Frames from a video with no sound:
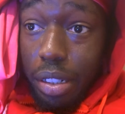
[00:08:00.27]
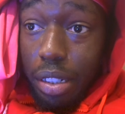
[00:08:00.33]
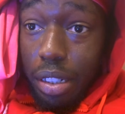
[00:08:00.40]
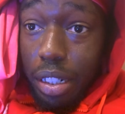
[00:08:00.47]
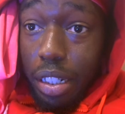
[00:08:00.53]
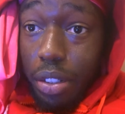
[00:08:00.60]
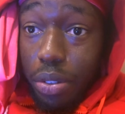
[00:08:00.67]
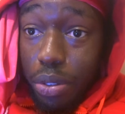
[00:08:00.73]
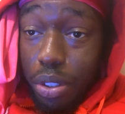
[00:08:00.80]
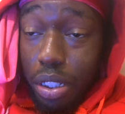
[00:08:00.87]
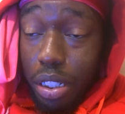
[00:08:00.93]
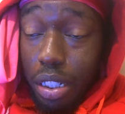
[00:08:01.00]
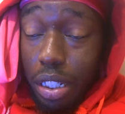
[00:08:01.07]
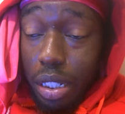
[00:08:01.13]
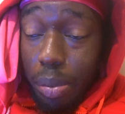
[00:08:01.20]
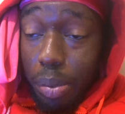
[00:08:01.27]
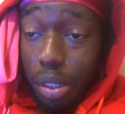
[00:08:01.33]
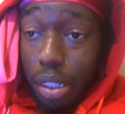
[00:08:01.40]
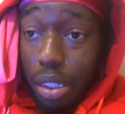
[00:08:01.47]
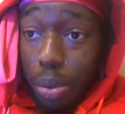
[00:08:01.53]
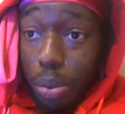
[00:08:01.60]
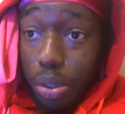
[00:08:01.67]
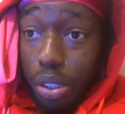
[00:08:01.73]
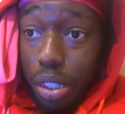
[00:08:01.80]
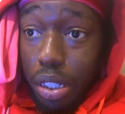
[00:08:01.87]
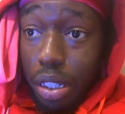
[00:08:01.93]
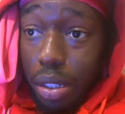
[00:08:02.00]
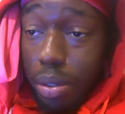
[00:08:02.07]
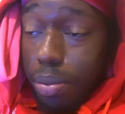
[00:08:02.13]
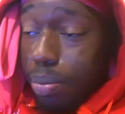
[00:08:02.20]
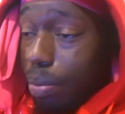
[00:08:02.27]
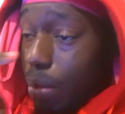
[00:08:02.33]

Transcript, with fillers: like really getting back to working out.